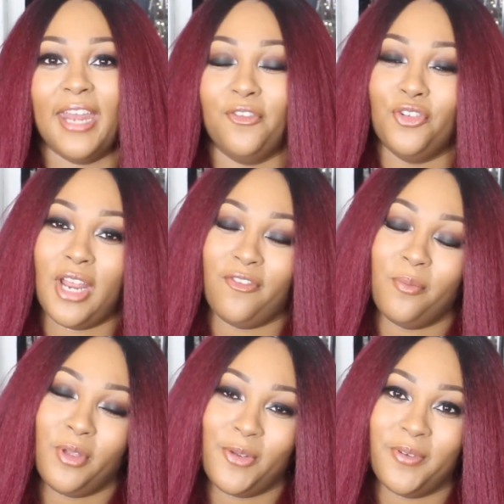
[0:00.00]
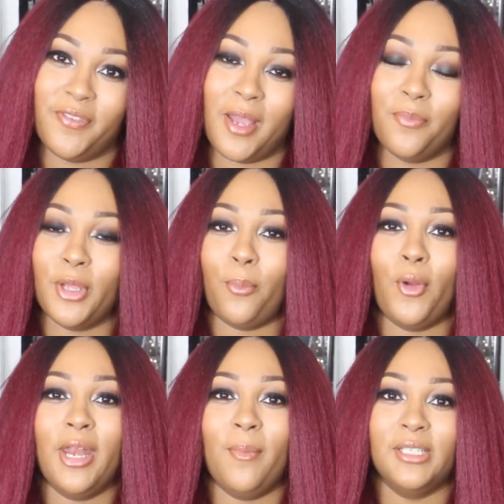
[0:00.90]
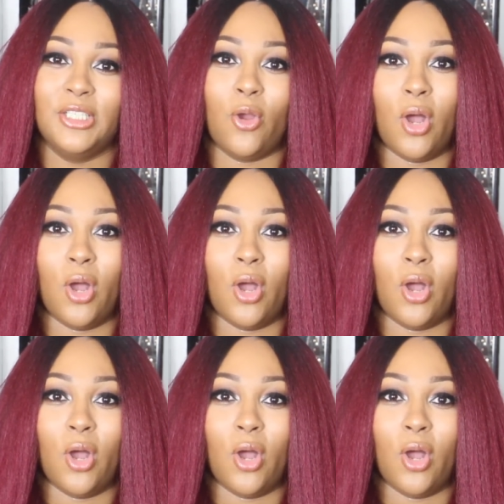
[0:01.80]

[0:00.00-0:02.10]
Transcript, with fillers: and if you're not familiar with them they're pretty much an